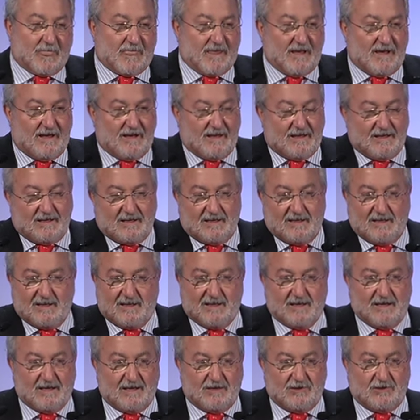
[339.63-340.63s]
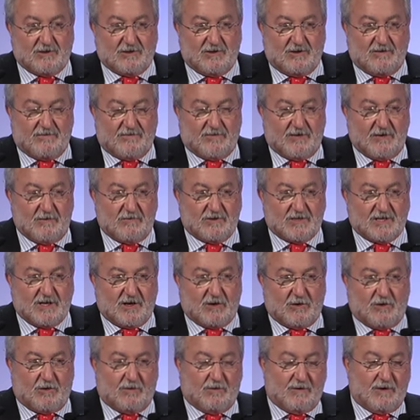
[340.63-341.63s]
And until a few years
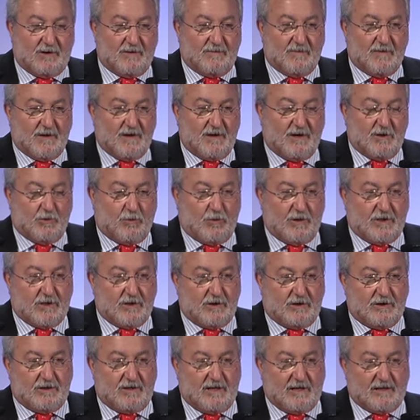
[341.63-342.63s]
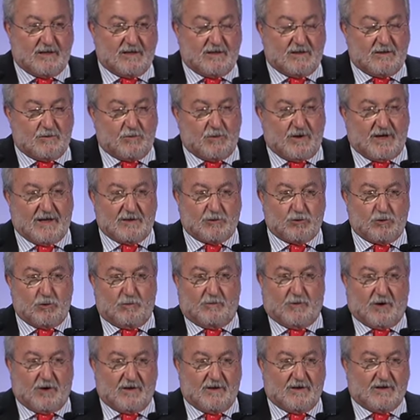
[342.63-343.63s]
ago, we thought that we had
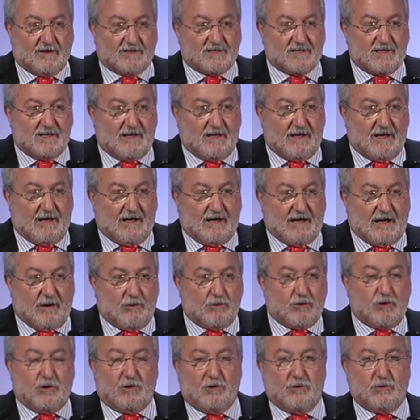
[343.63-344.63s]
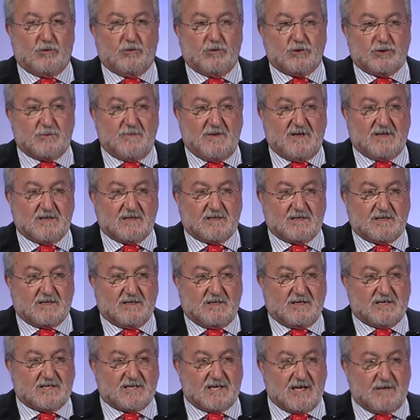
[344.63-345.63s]
two models. Autologous means
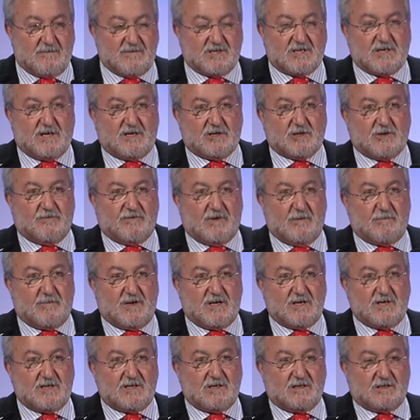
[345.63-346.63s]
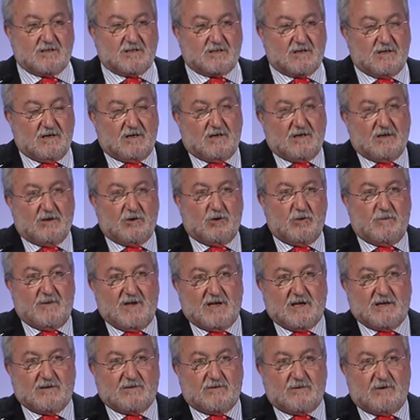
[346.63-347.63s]
the same cells of the patients, you
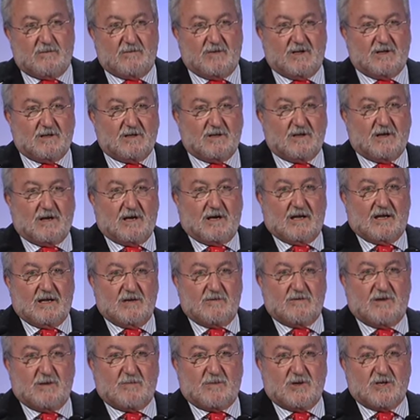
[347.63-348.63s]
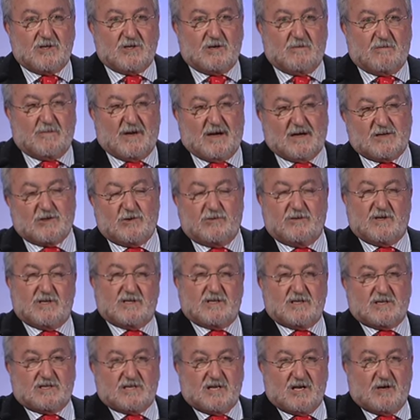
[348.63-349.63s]
make a treatment and give the patient back. So
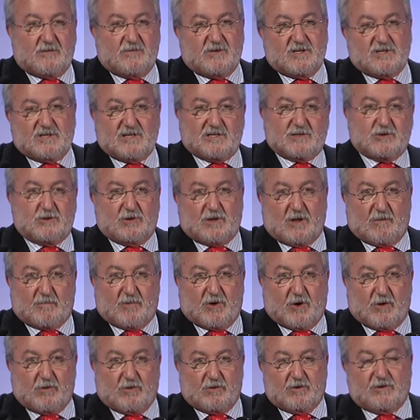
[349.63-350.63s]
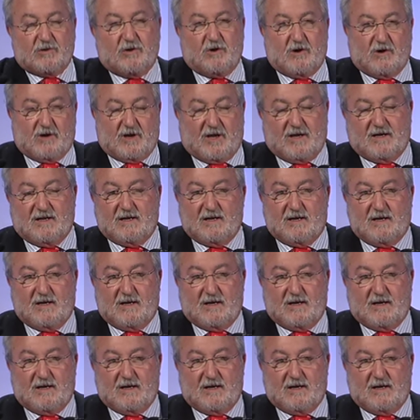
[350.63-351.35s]
that's a service, that's not a product. Okay.